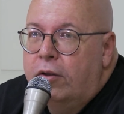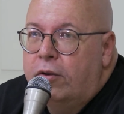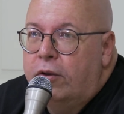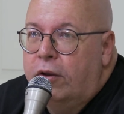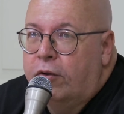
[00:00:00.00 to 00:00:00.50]

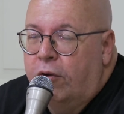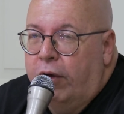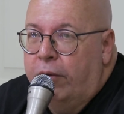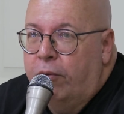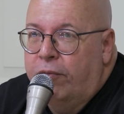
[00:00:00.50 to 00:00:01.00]
So
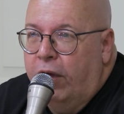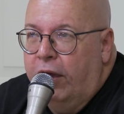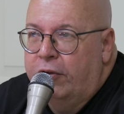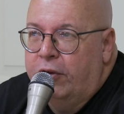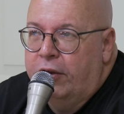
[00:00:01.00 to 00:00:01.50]
I
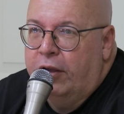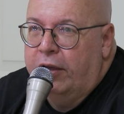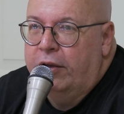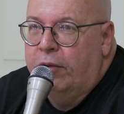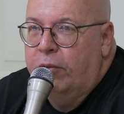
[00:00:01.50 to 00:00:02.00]
revised it, and
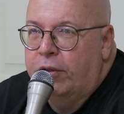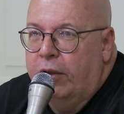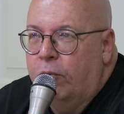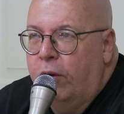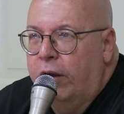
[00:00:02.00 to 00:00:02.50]
I did what
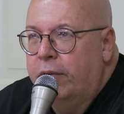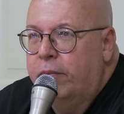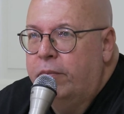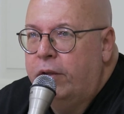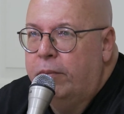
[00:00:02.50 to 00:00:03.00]
they
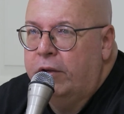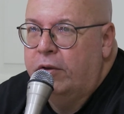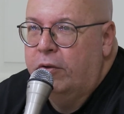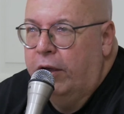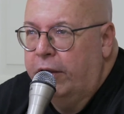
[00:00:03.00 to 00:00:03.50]
wanted me
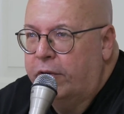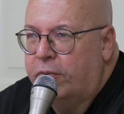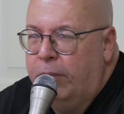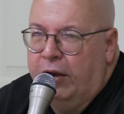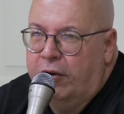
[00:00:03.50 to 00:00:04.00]
to. I
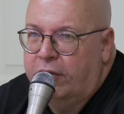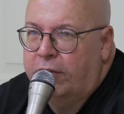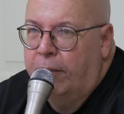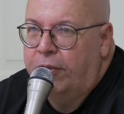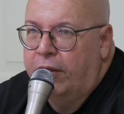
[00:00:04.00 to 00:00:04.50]
expanded on
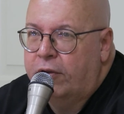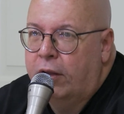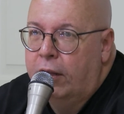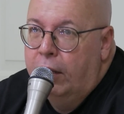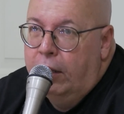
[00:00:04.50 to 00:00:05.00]
some things,
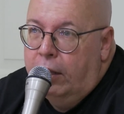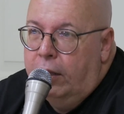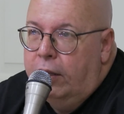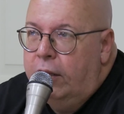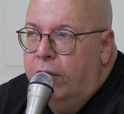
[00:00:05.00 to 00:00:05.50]

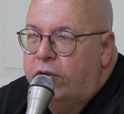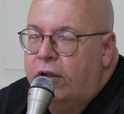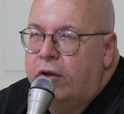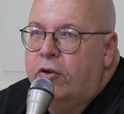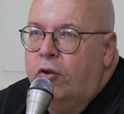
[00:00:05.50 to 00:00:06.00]
and
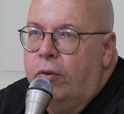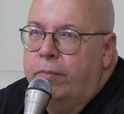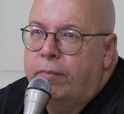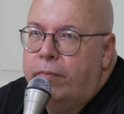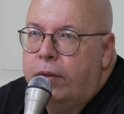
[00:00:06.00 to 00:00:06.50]
sent it to
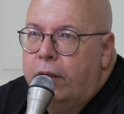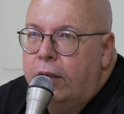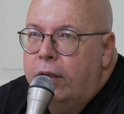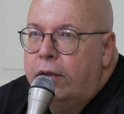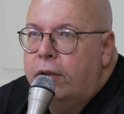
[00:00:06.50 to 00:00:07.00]
them.
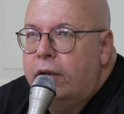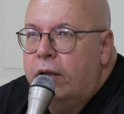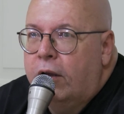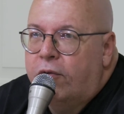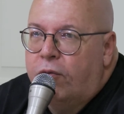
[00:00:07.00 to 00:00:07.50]
Didn't
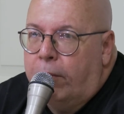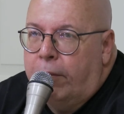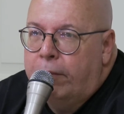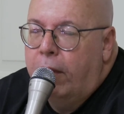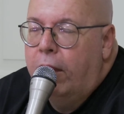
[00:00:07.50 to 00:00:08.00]
hear
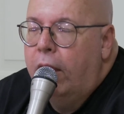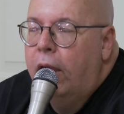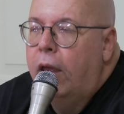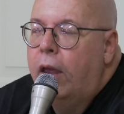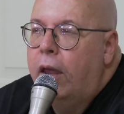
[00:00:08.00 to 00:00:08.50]
from them.
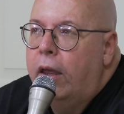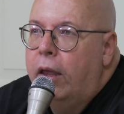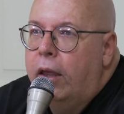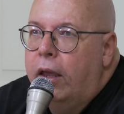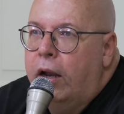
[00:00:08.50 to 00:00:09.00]

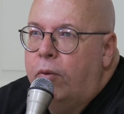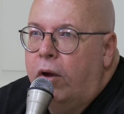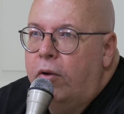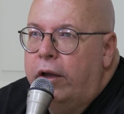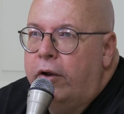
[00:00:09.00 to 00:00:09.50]
And a
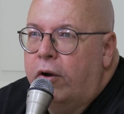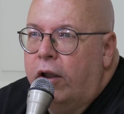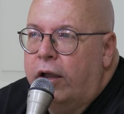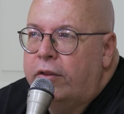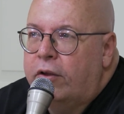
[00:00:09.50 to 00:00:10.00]
while later,
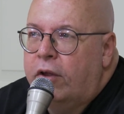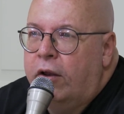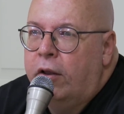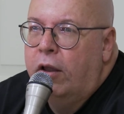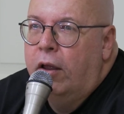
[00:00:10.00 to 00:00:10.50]
they said,